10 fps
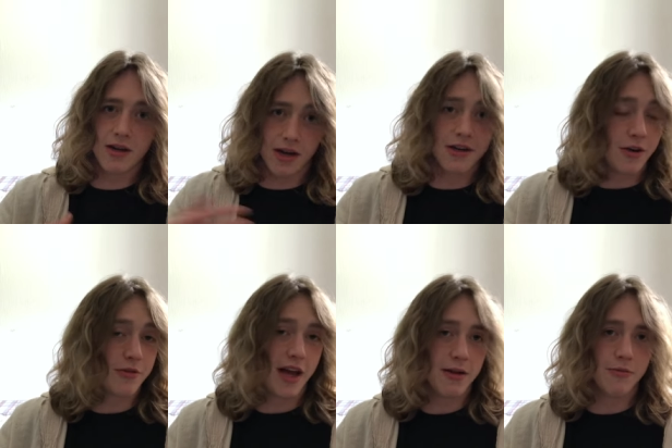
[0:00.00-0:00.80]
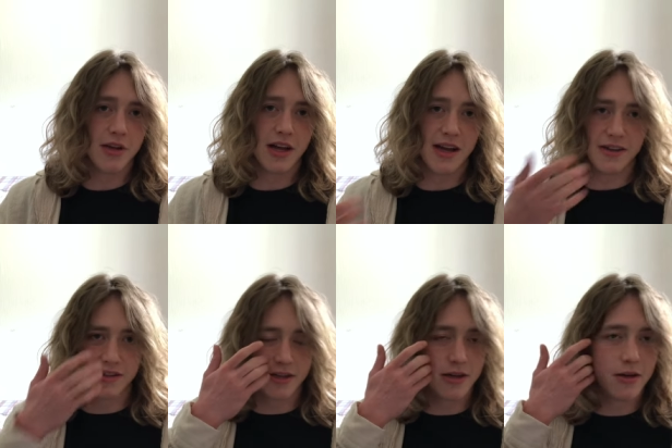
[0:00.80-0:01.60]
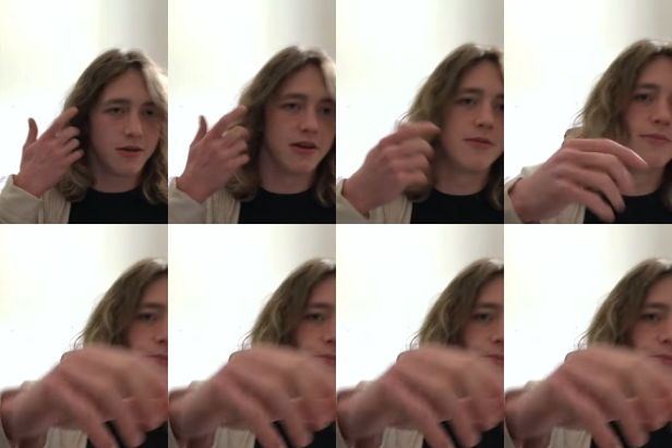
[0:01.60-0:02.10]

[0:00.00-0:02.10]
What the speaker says: I know that it will end. Oh.